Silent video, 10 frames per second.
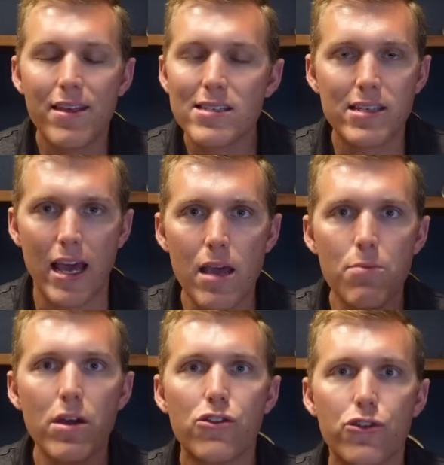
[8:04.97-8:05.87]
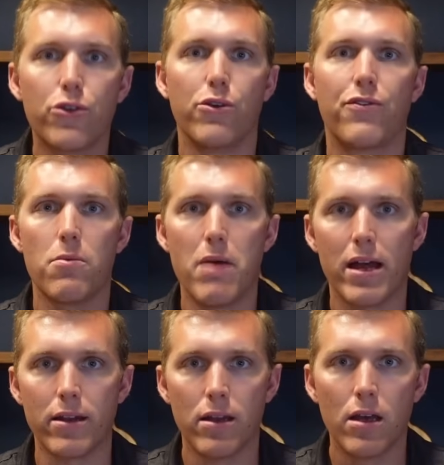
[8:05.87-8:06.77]
The same is true for
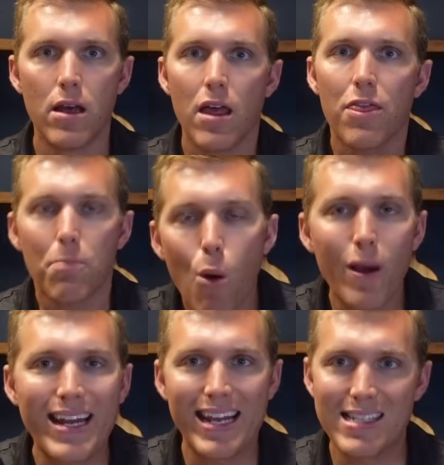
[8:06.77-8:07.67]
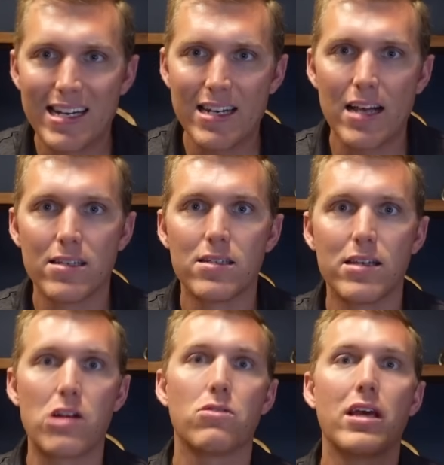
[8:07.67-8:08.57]
men. The point isn't
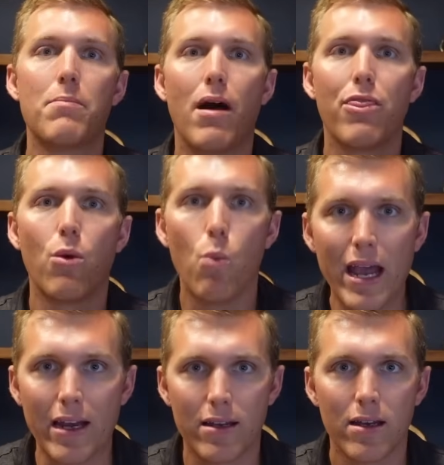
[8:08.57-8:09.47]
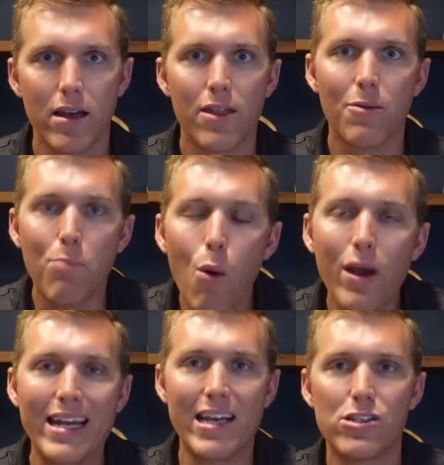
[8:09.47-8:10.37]
necessarily about the weight. The
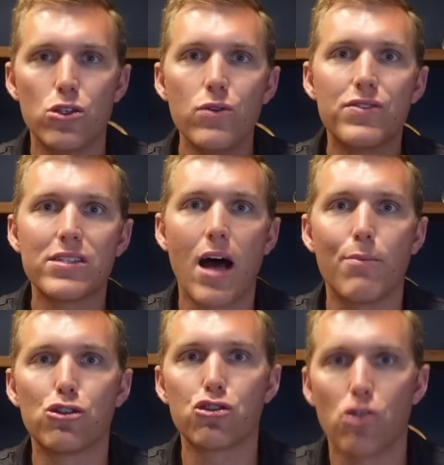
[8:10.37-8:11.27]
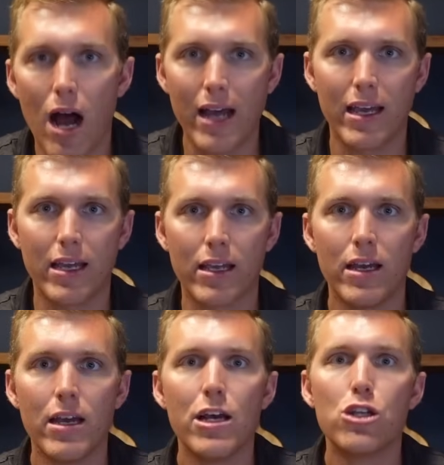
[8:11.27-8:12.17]
point is you've stopped trying
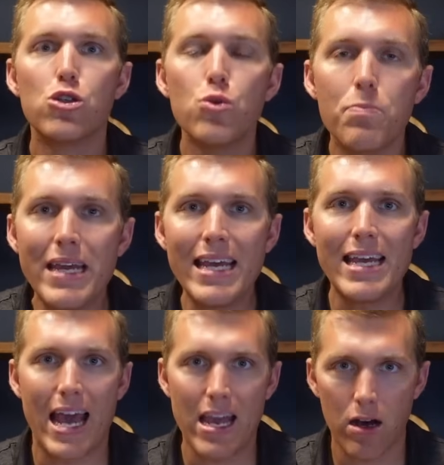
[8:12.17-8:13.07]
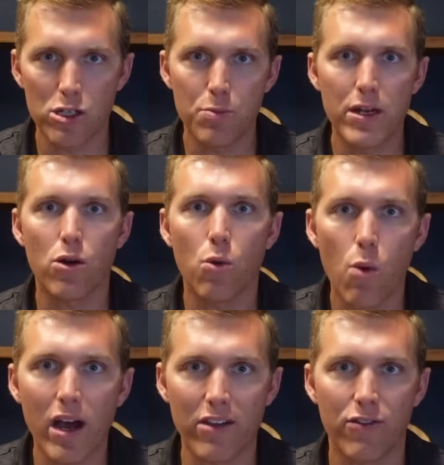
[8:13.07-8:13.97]
to be a husband or
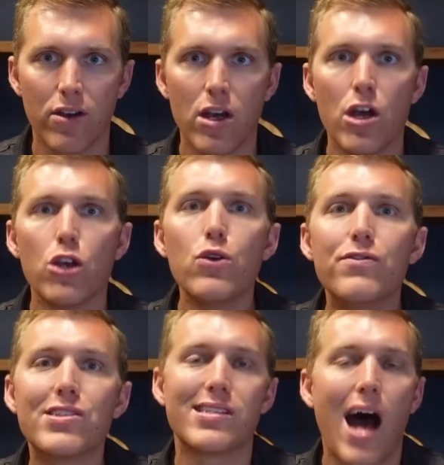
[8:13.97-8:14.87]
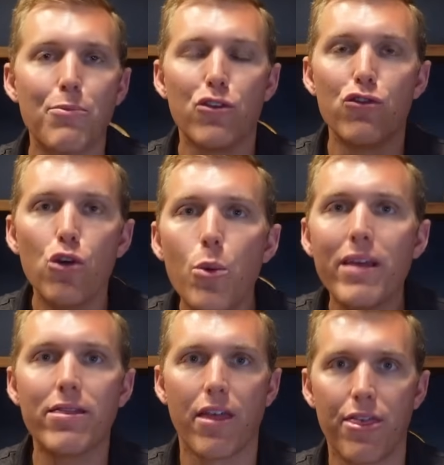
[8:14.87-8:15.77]
wife. You've stopped
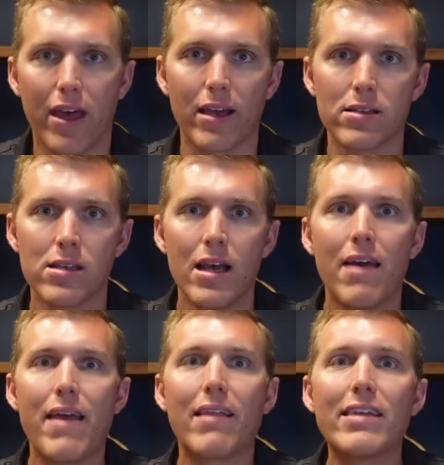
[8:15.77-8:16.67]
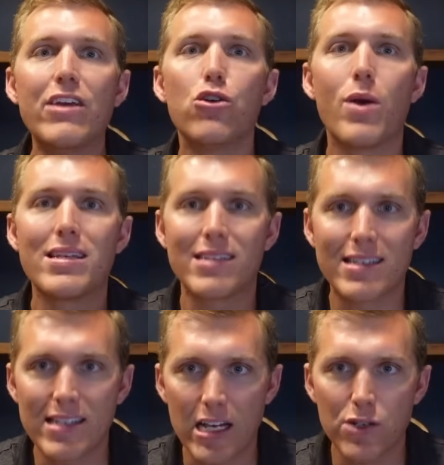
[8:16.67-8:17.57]
doing the things that lead to a
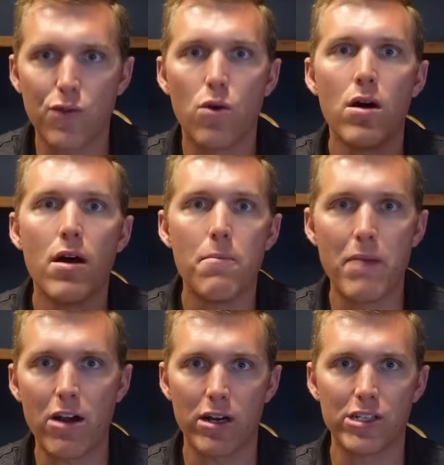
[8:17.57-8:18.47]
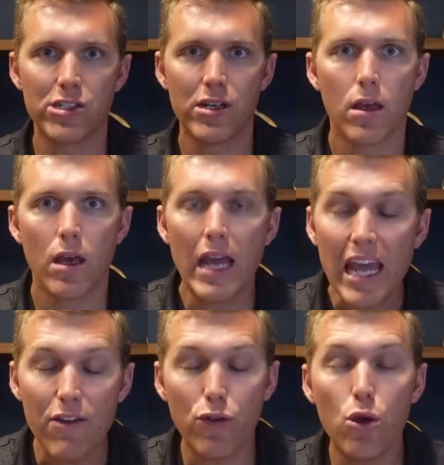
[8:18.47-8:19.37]
successful marriage.
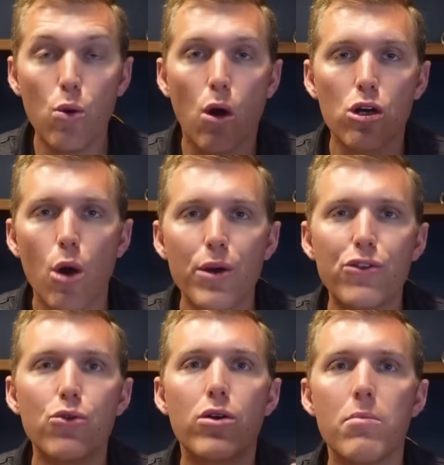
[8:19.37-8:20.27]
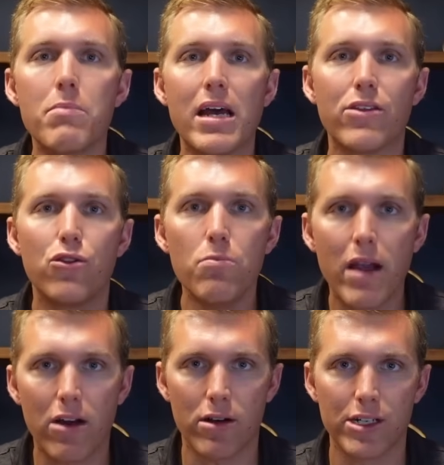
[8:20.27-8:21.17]
If you are going to commit to
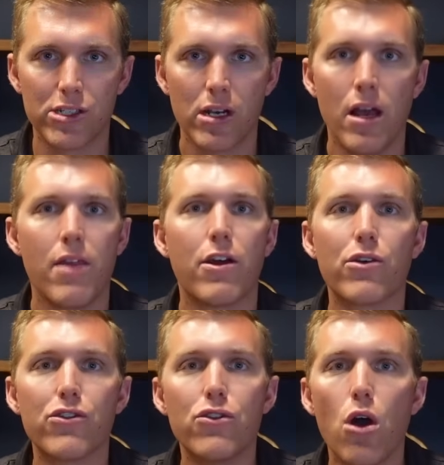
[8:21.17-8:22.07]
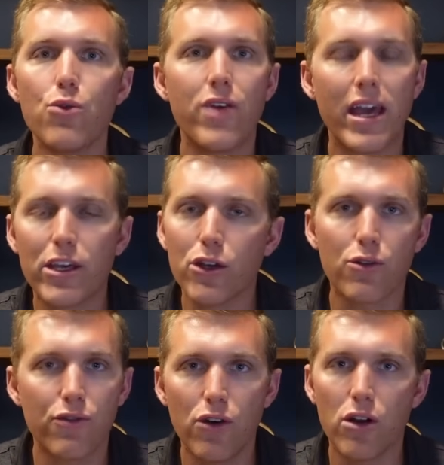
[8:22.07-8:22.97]
marriage, there is no taking your
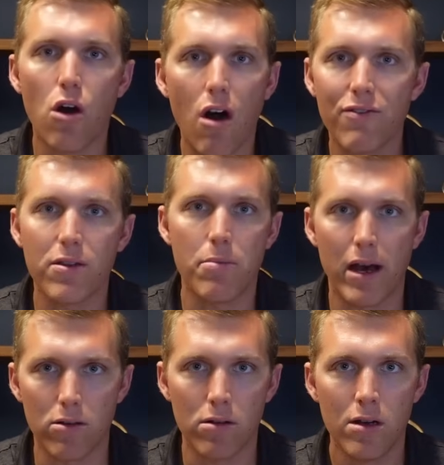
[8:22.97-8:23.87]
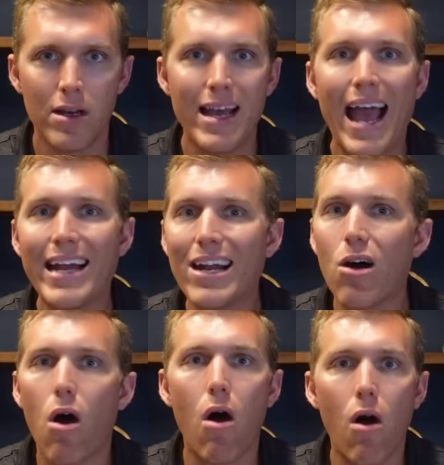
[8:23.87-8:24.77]
foot off the pedal, and it
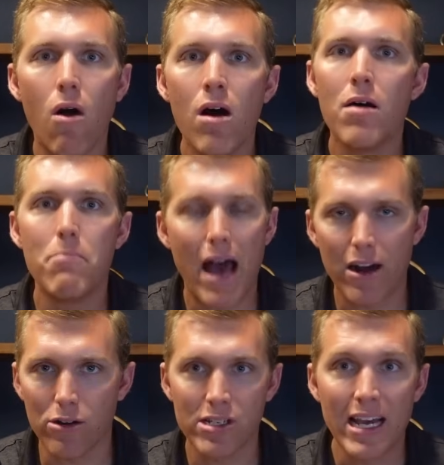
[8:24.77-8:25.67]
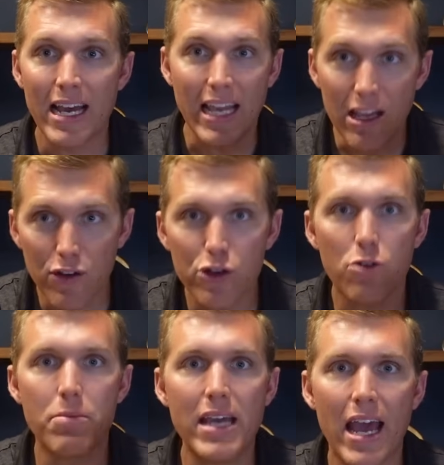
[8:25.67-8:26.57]
all matters. Even
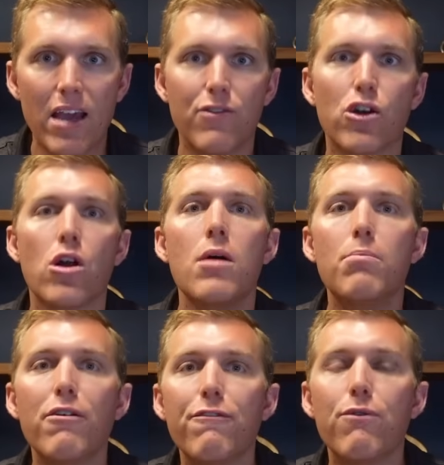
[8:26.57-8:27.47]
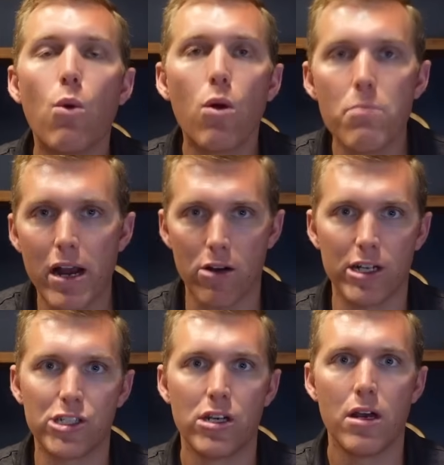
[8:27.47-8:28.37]
your behavior before
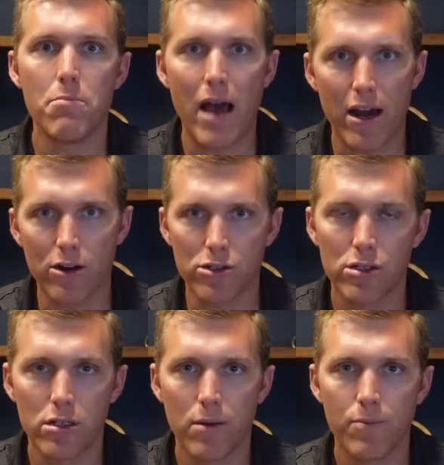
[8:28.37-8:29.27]
marriage matters.